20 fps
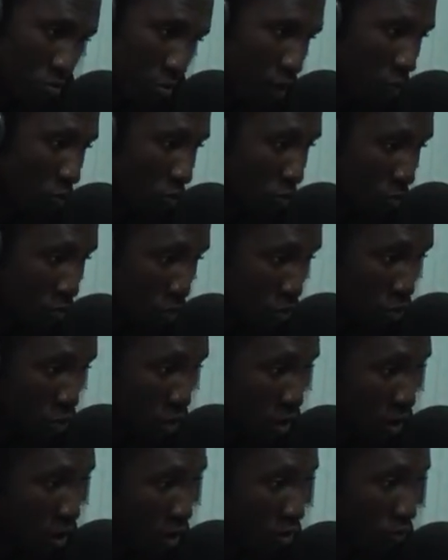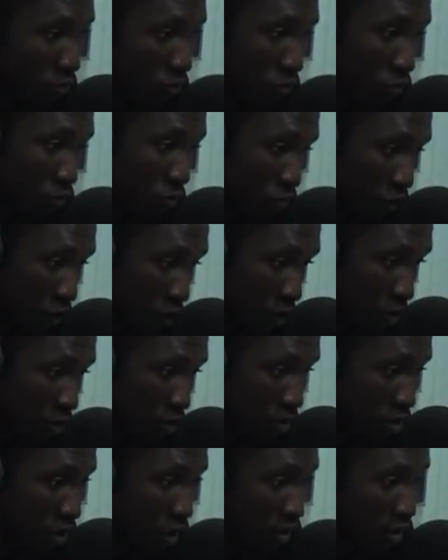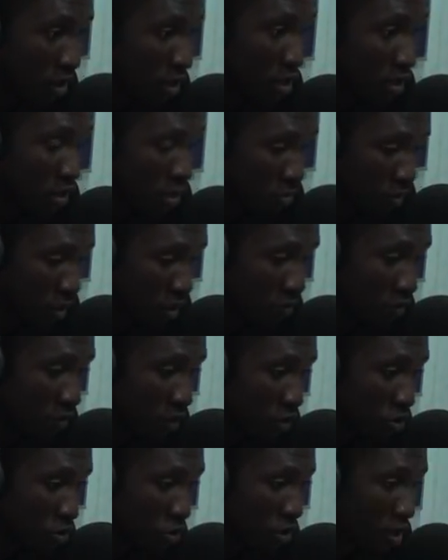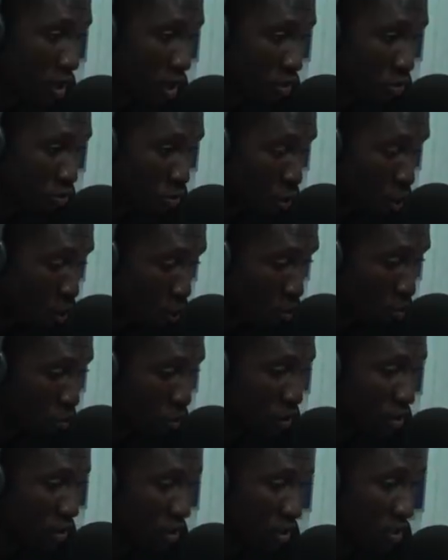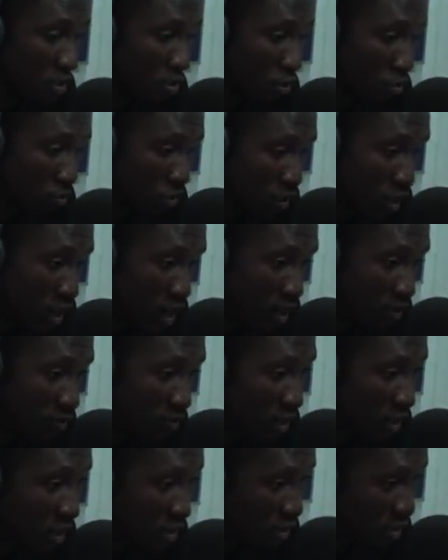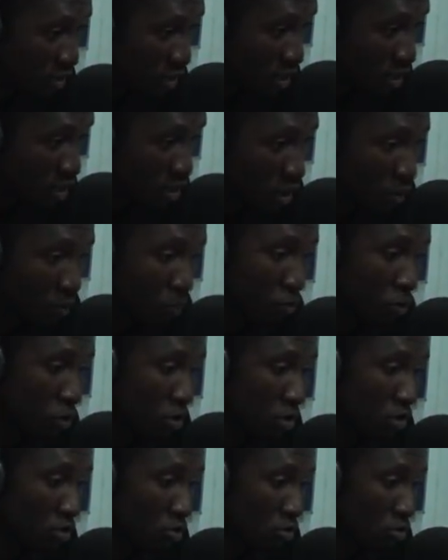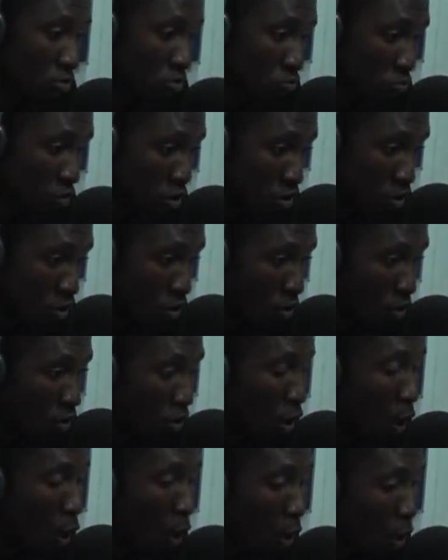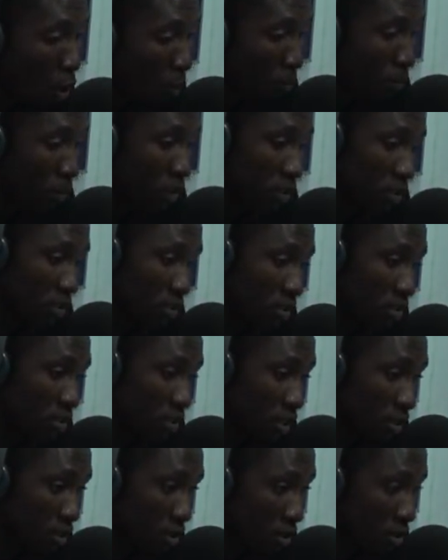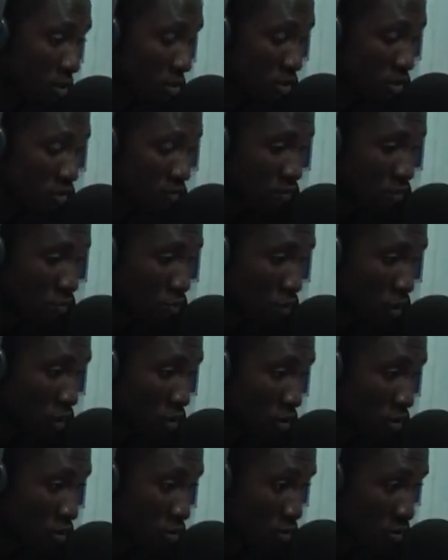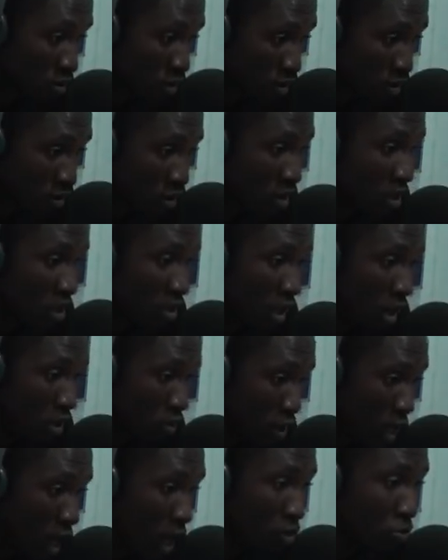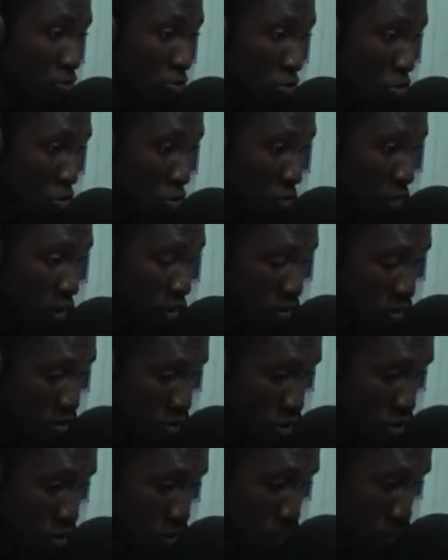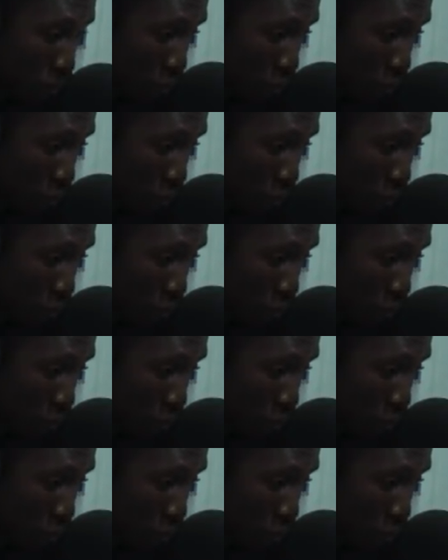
you might want to be looking out for failures that the manufacturer has already observed and putting it on recall, or placing the technical service bulletin on it on how to correct such